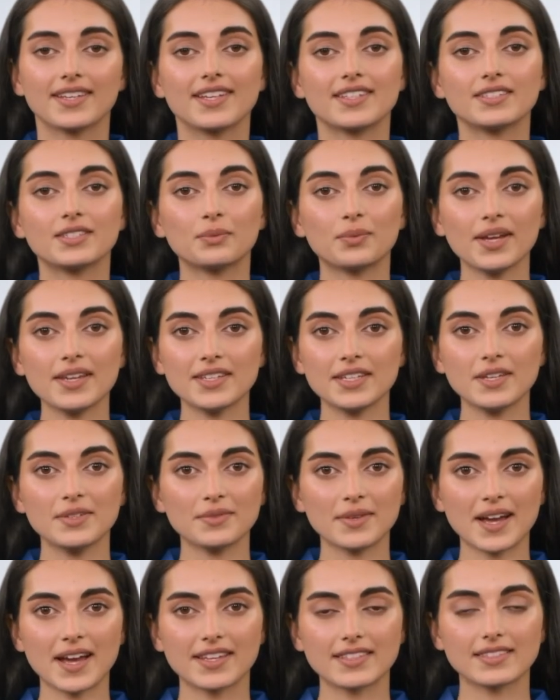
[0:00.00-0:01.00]
is to make the
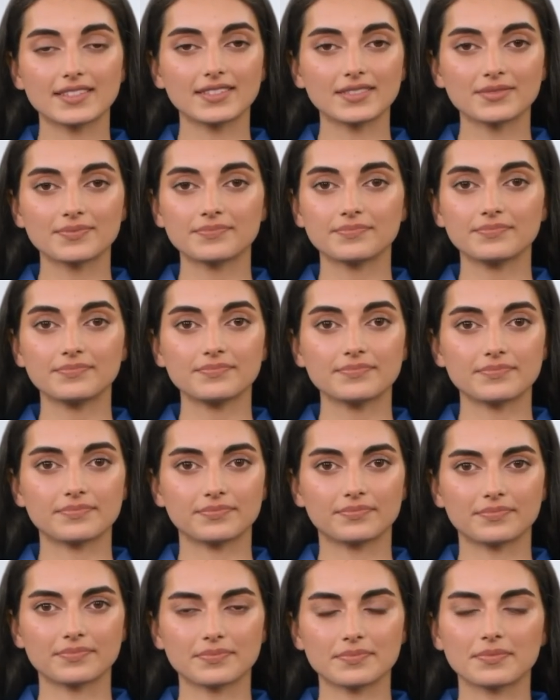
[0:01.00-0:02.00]
arrest.
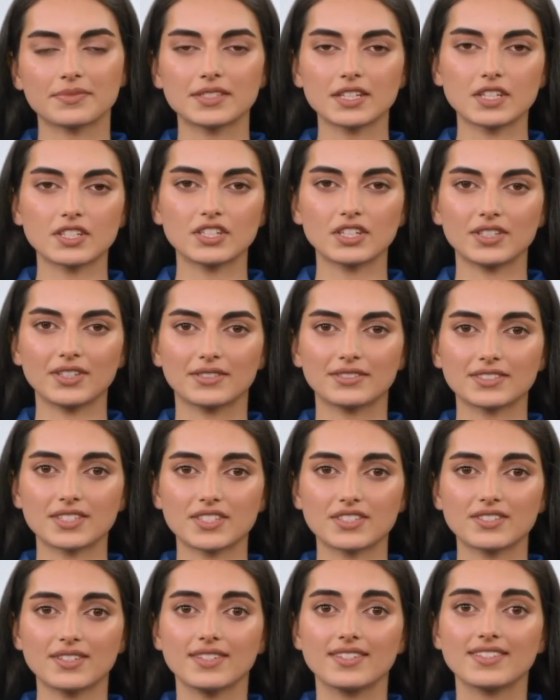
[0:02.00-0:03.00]
You should have
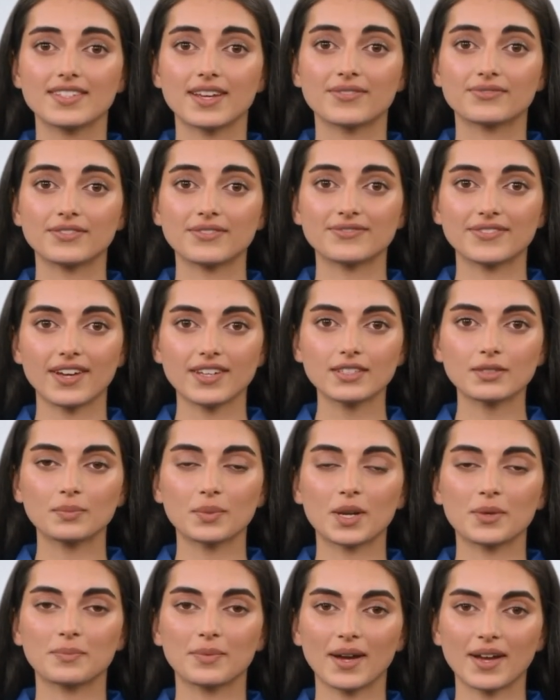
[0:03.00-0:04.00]
digital self-defense
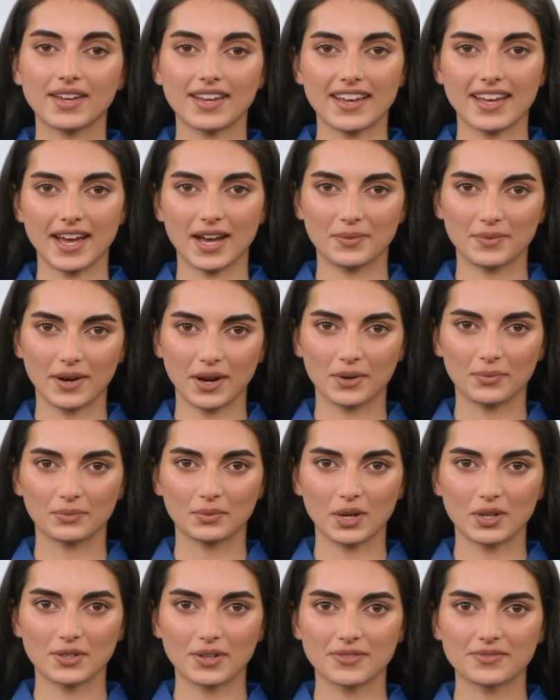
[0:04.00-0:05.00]
like body camera,
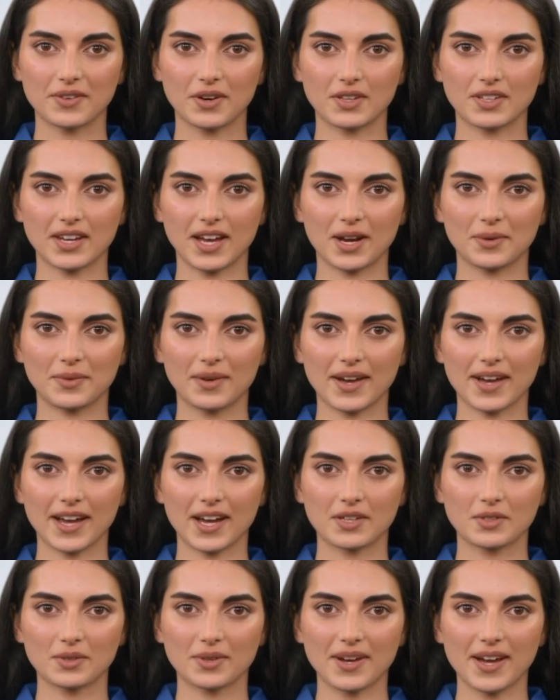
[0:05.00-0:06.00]
mobile phone camera
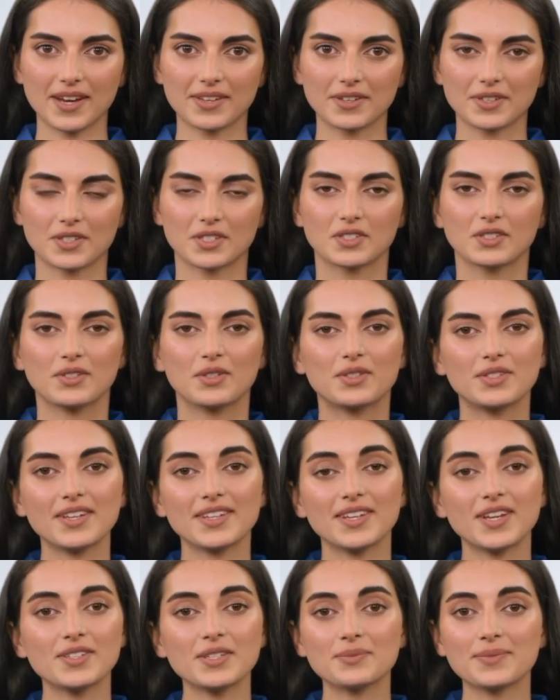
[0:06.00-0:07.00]
and/or others using
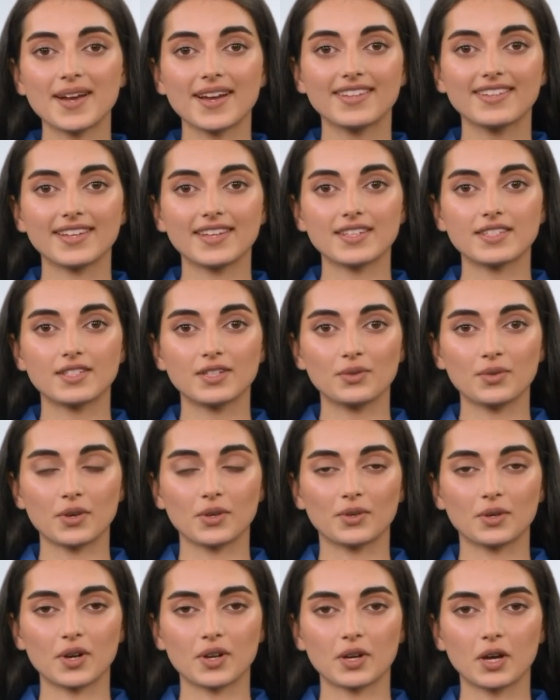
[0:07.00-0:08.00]
their devices to
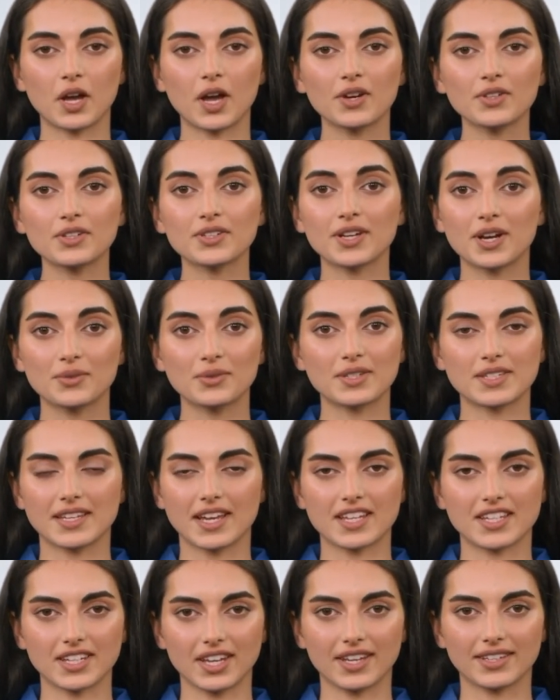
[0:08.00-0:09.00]
record all the
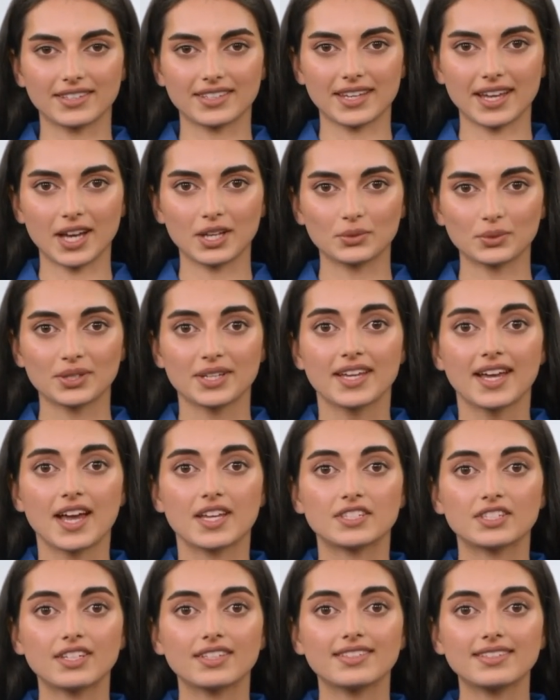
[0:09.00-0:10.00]
conversations and/or the
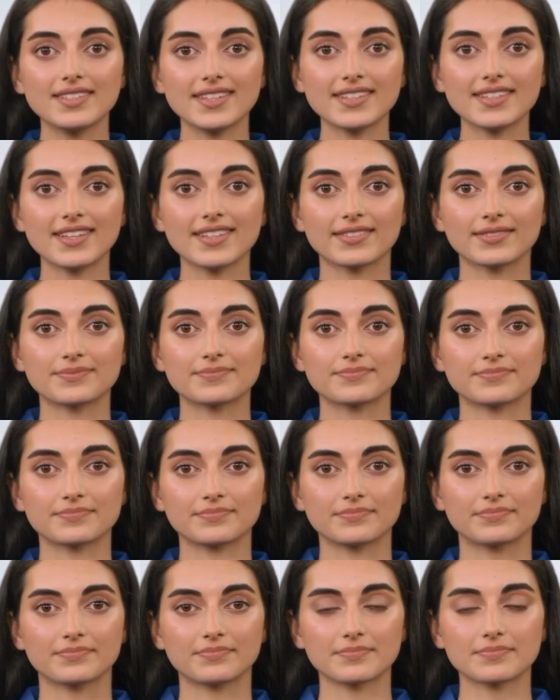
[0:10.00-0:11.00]
actions needed.
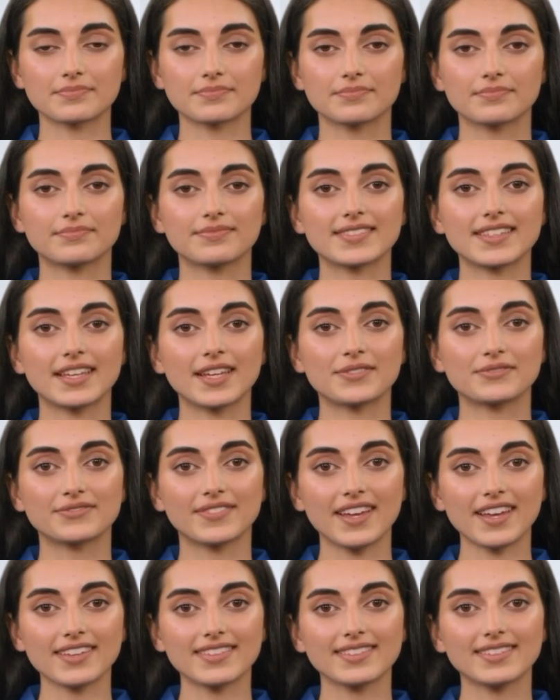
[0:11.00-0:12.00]
The
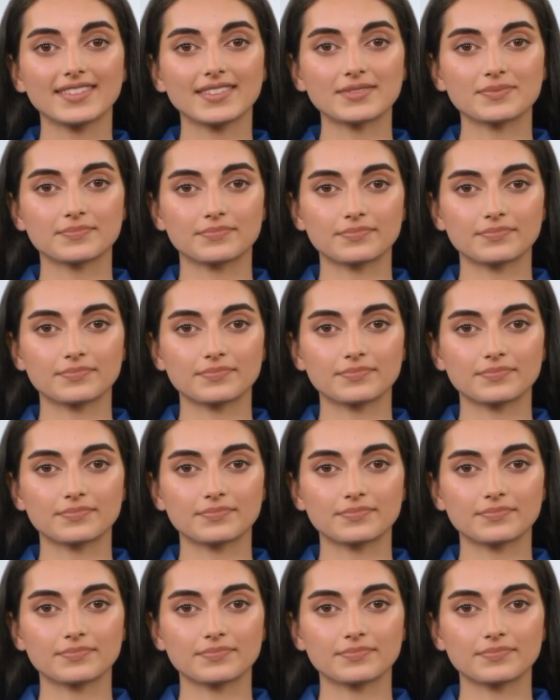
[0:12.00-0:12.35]
offense.